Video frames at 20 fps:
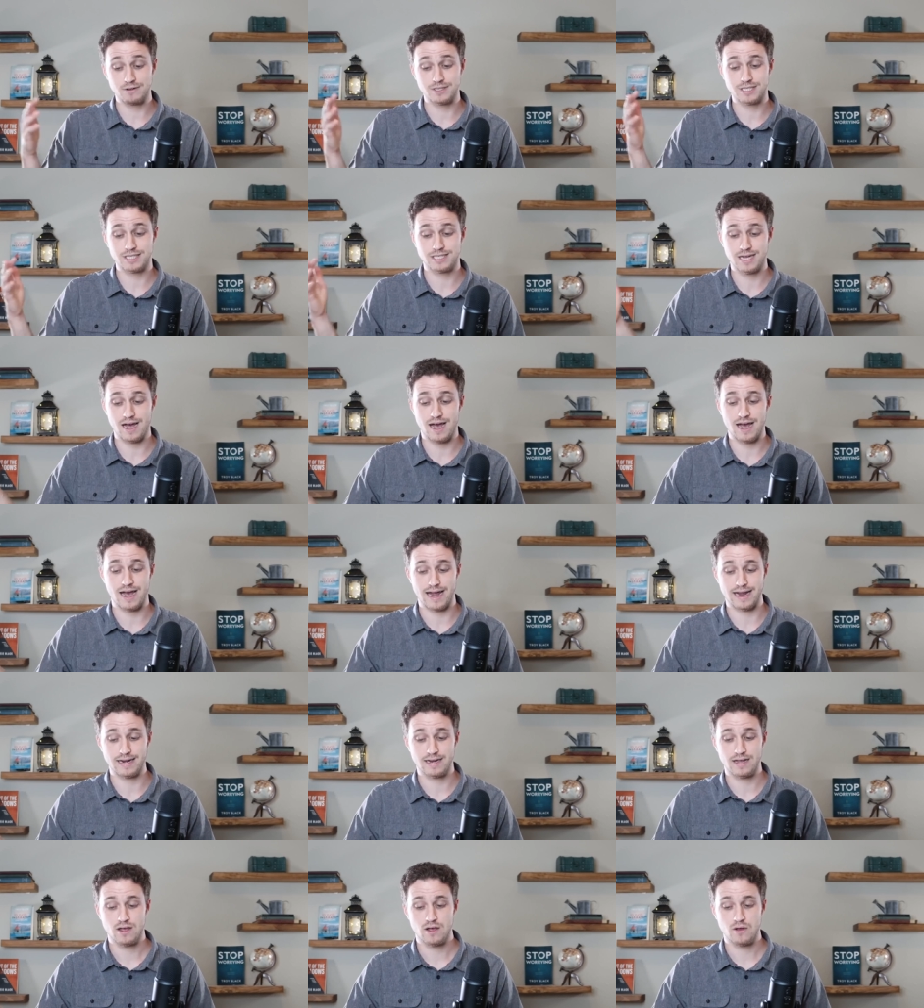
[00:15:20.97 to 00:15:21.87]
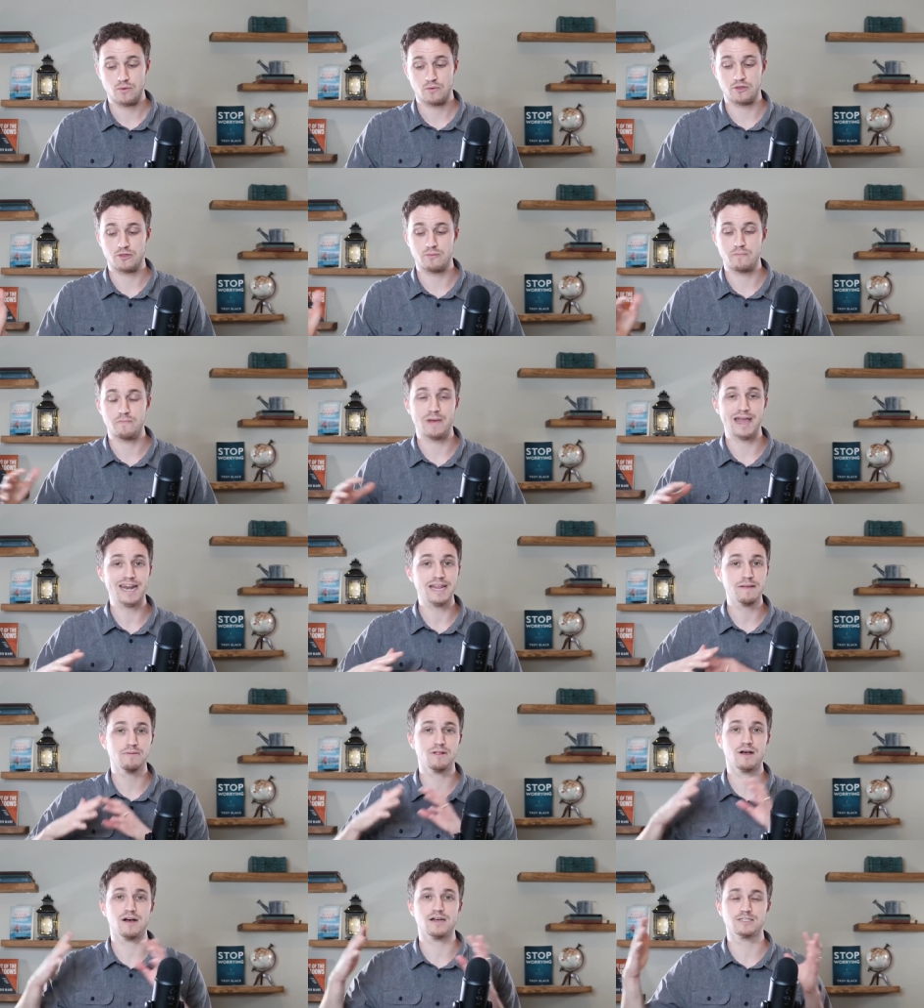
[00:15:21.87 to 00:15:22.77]
outside with
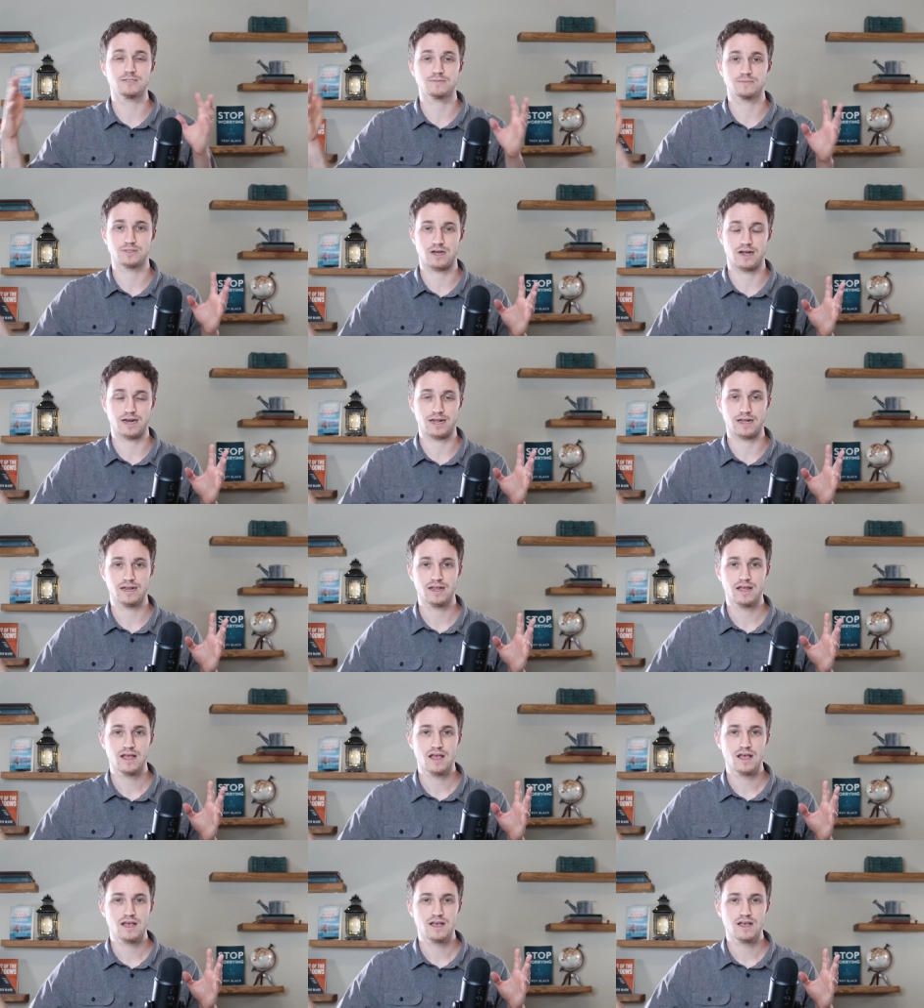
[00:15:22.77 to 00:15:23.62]
many blossoms on it.